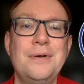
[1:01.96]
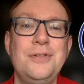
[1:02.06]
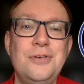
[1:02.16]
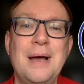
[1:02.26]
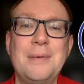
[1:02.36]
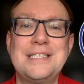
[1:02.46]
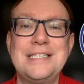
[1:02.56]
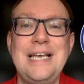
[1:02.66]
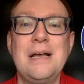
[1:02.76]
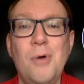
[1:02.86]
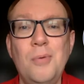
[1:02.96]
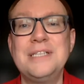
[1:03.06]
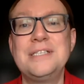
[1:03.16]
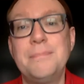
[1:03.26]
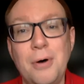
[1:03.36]
you might want to take a
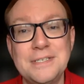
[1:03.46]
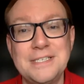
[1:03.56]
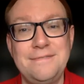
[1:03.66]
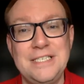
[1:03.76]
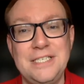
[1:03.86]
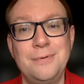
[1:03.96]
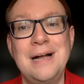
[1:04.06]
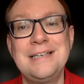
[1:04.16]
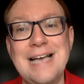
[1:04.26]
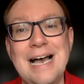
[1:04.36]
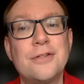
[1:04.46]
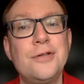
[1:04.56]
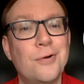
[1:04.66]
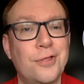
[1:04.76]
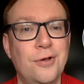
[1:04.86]
moment to pause the video and gather
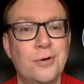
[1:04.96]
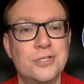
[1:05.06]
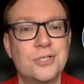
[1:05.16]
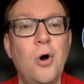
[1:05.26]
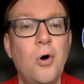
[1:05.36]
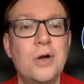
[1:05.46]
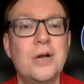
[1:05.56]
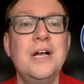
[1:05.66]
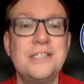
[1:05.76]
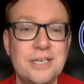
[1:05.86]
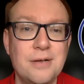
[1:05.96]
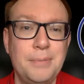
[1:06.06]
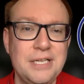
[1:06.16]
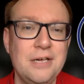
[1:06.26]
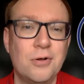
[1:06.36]
your thoughts, or to
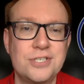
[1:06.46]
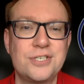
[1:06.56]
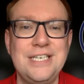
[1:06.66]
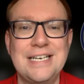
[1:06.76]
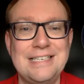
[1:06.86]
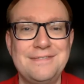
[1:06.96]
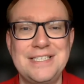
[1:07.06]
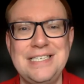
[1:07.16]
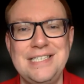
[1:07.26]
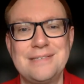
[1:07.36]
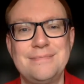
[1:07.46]
complete on-screen activities.